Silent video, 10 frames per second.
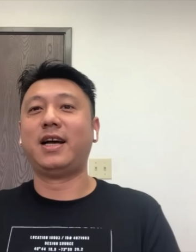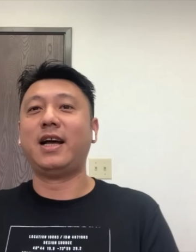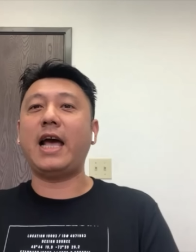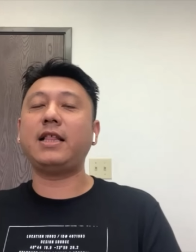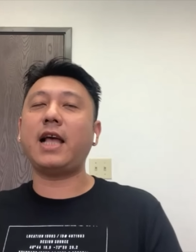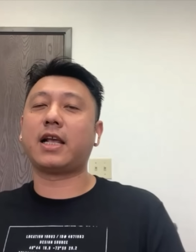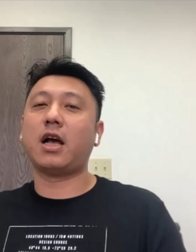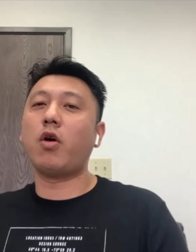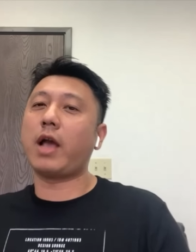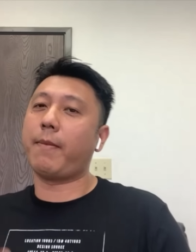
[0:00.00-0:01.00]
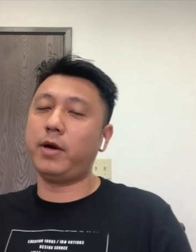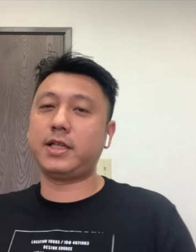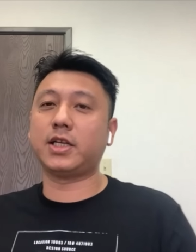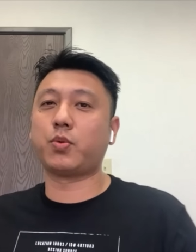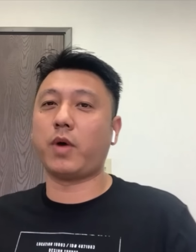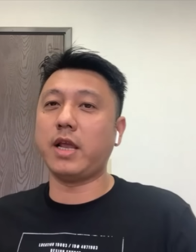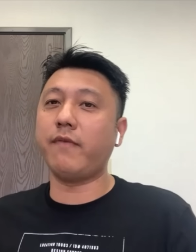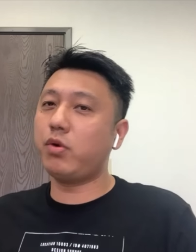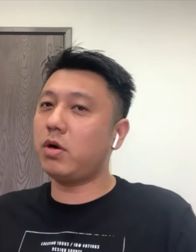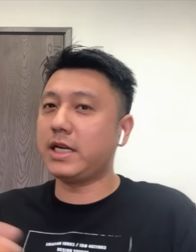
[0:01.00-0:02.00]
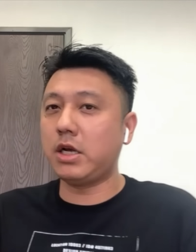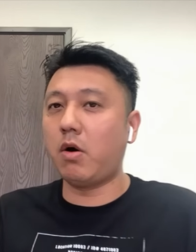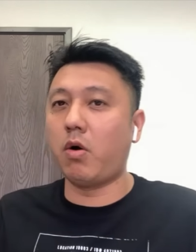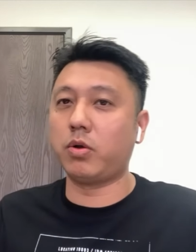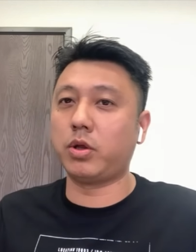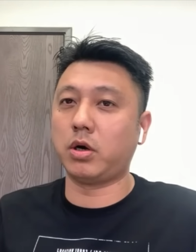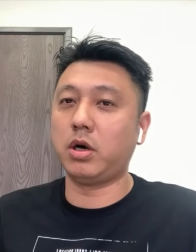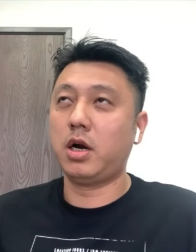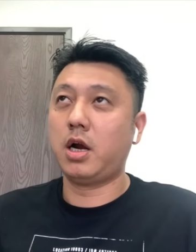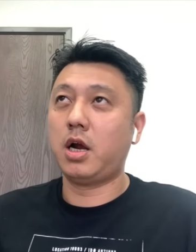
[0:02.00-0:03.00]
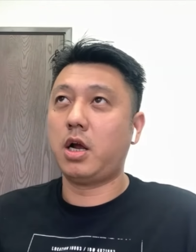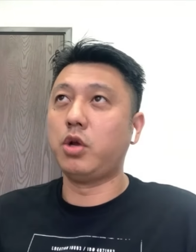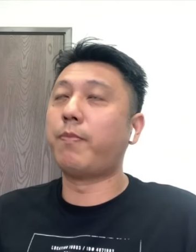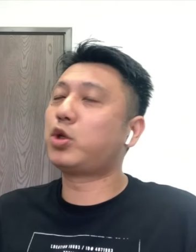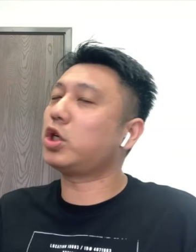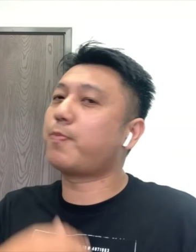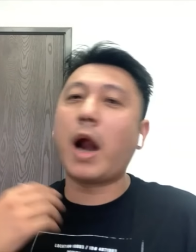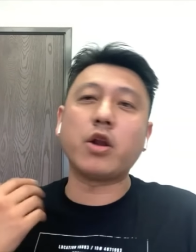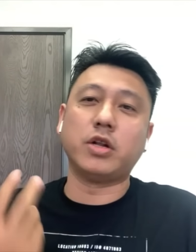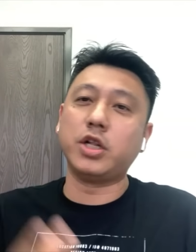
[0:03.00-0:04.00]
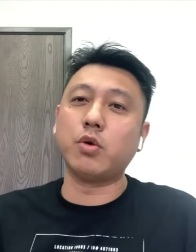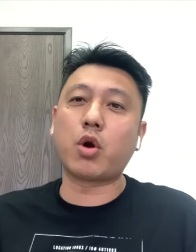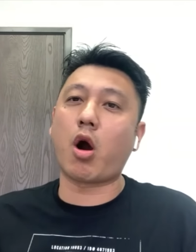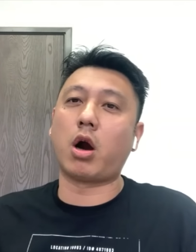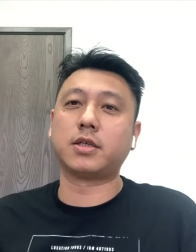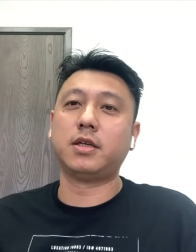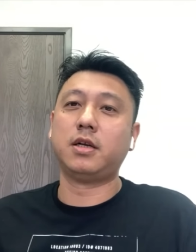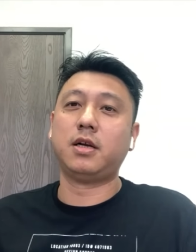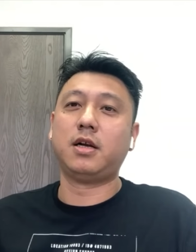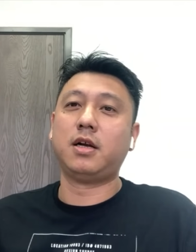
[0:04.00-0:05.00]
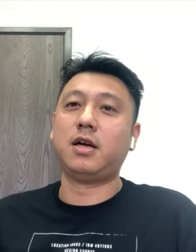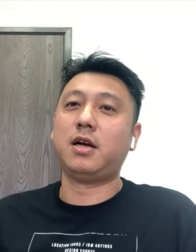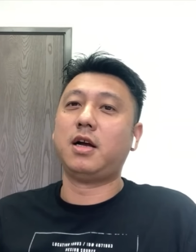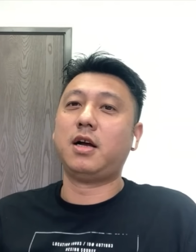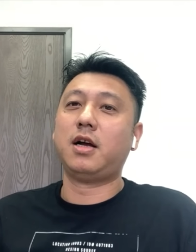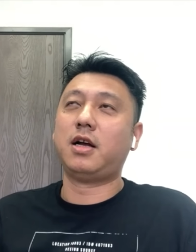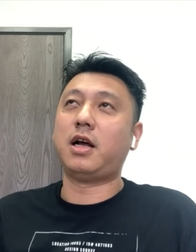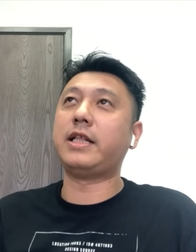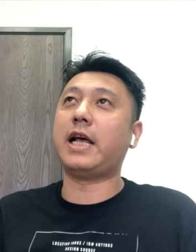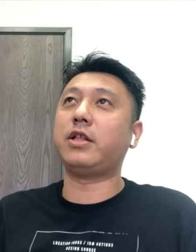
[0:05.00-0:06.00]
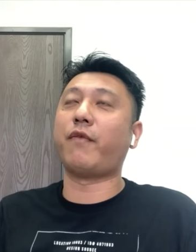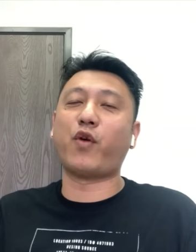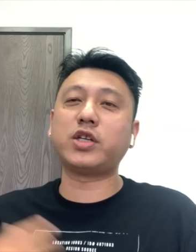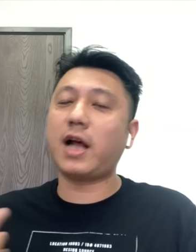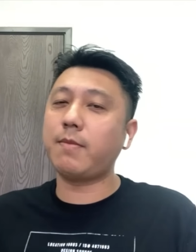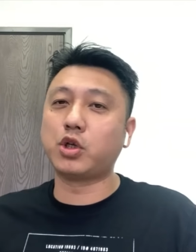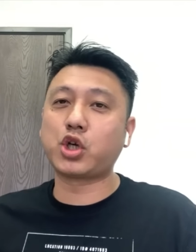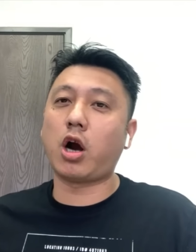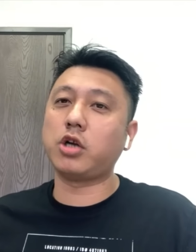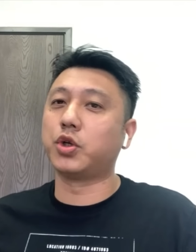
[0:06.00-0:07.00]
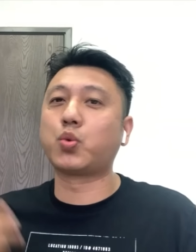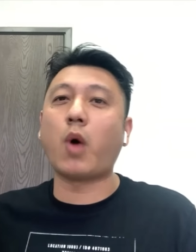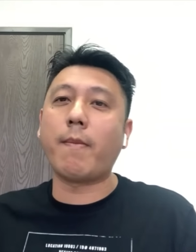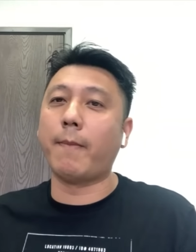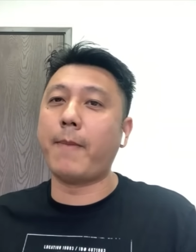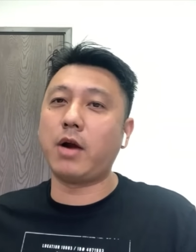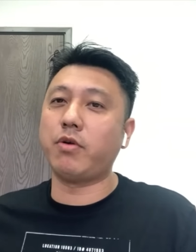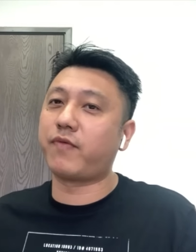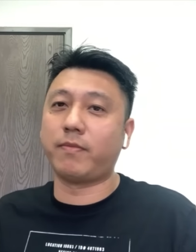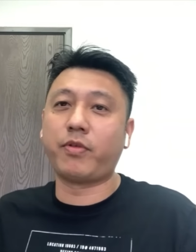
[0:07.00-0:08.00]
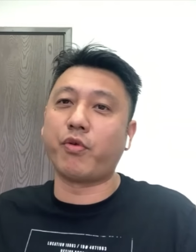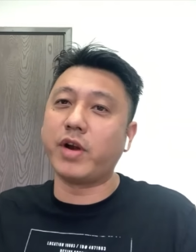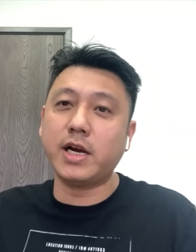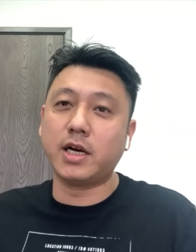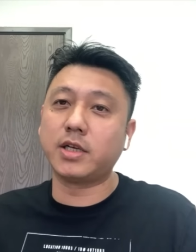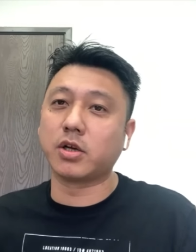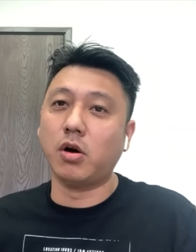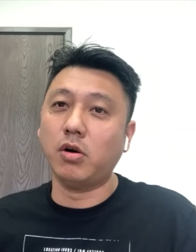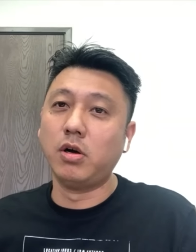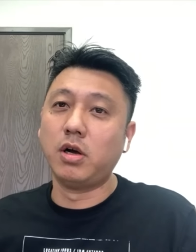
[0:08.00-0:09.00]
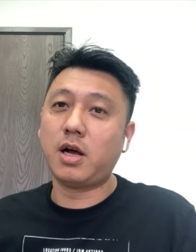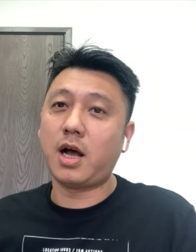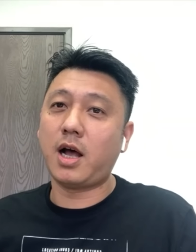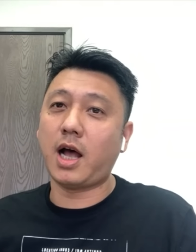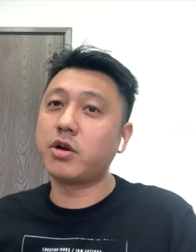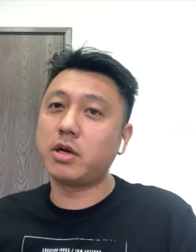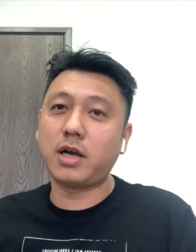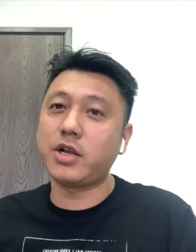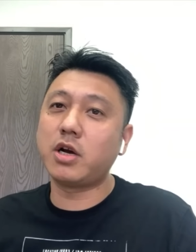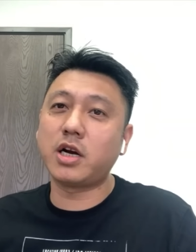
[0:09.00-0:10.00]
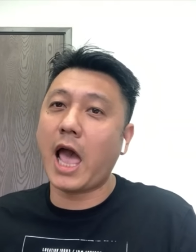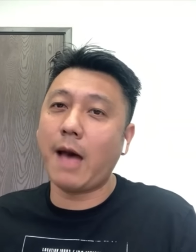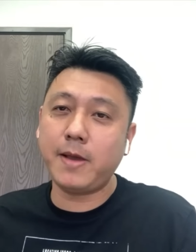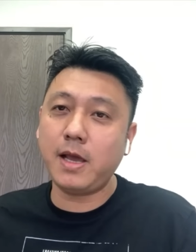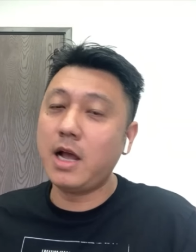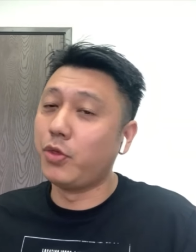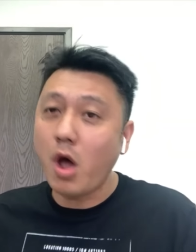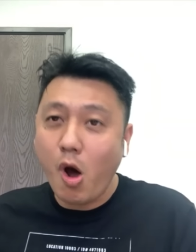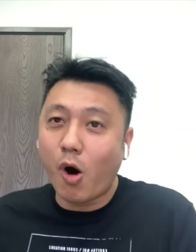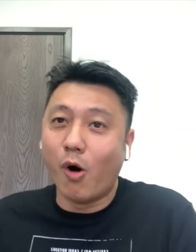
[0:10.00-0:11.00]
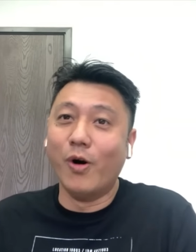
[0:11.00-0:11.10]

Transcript: And like, okay, put it this way: if you're a NIO owner, you just bought your new cars, and then the first time you charge, you swap a battery from 3 years ago. Are you gonna happy? No,